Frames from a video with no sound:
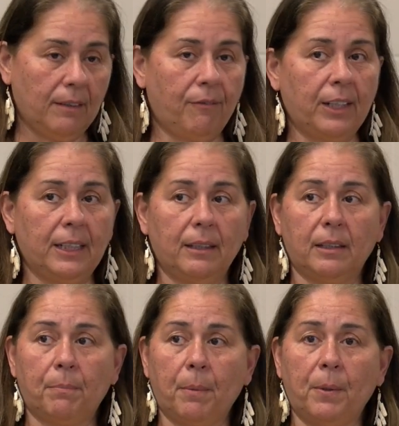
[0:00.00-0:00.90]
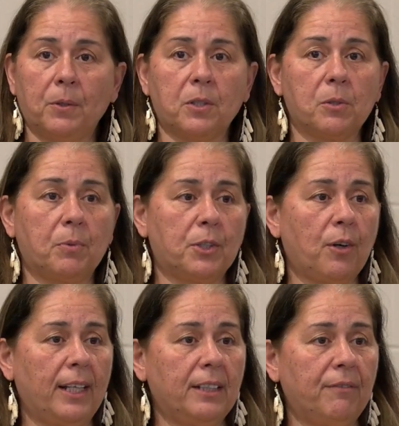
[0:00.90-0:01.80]
The proposals we're
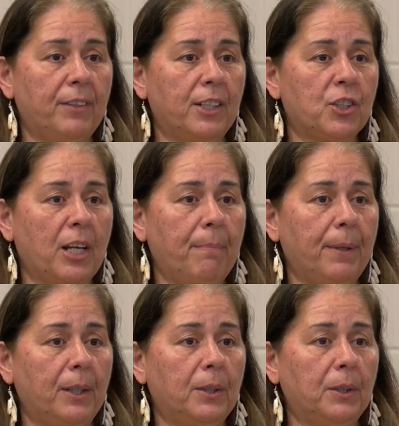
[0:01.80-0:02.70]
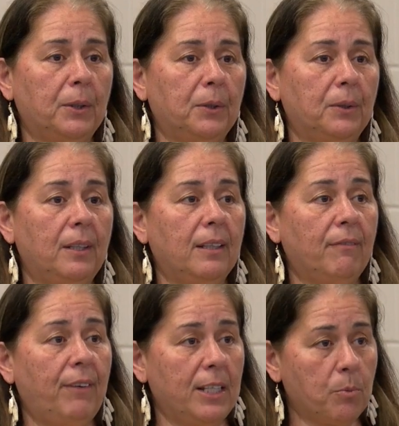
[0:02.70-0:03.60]
trying to finish up include
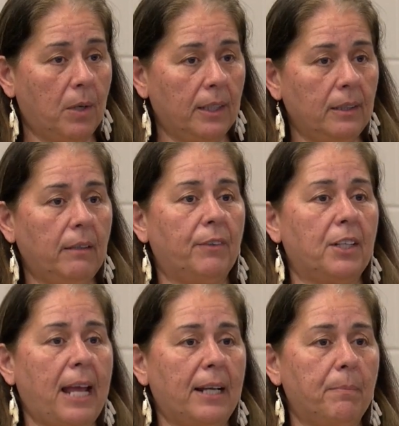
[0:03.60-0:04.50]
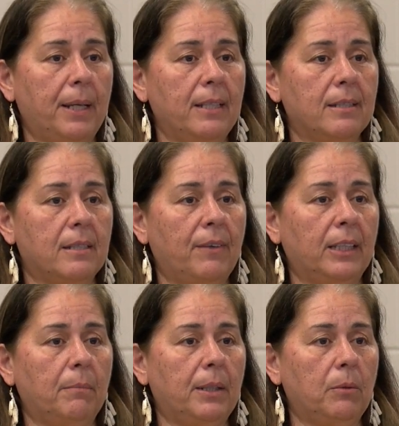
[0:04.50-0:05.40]
phase 1 of our database
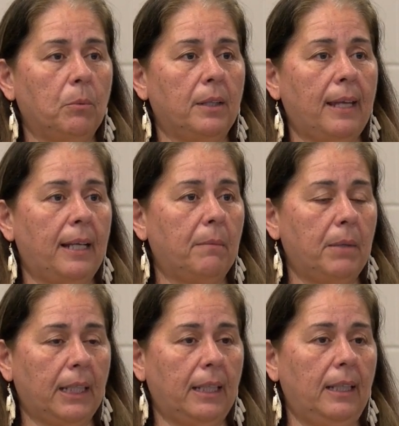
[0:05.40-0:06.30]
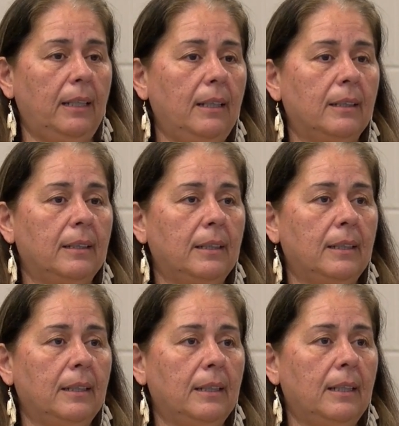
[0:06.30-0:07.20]
development with Anna Mickey.
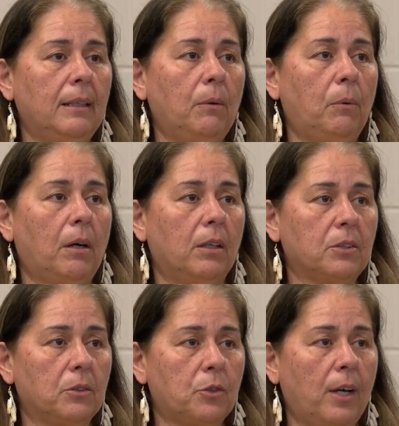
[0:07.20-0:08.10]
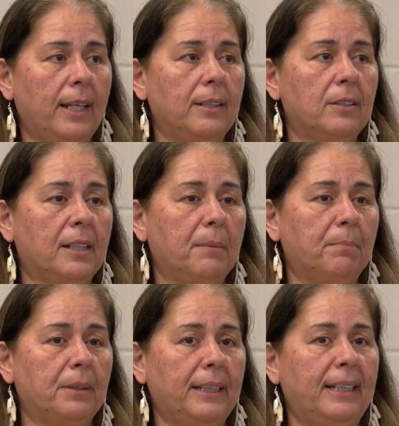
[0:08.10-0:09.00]
We're also trying to
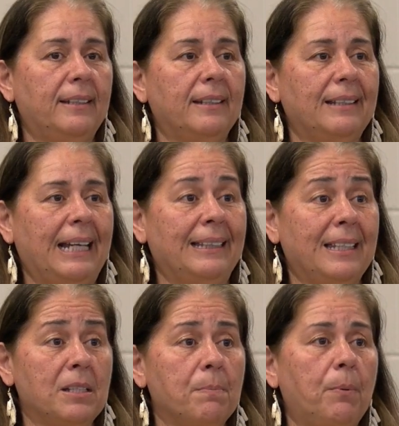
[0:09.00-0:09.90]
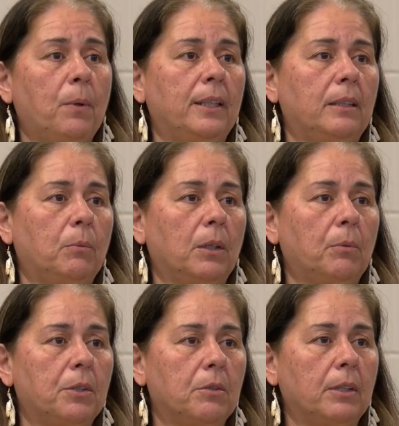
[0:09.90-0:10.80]
complete, at this point, the
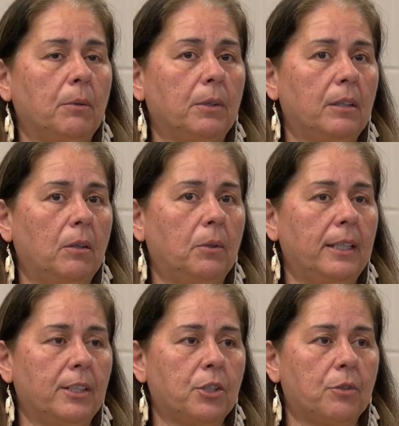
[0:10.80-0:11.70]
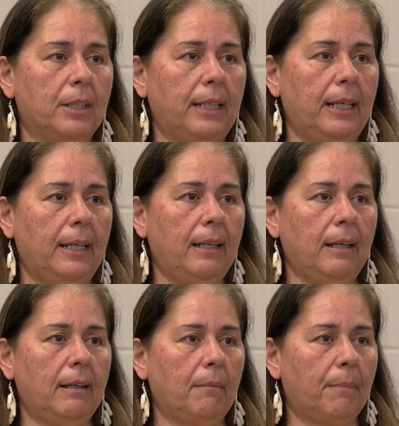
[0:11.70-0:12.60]
work we're doing with No
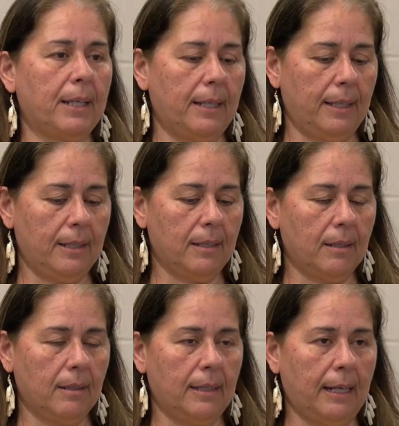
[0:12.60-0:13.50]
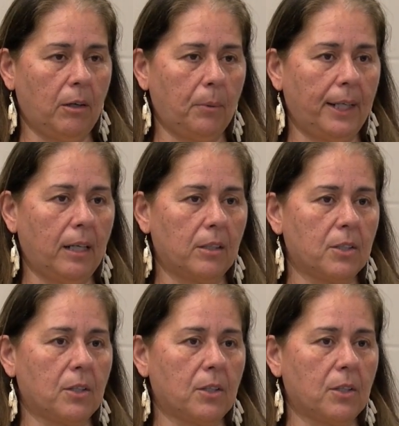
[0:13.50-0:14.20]
History by narrowing our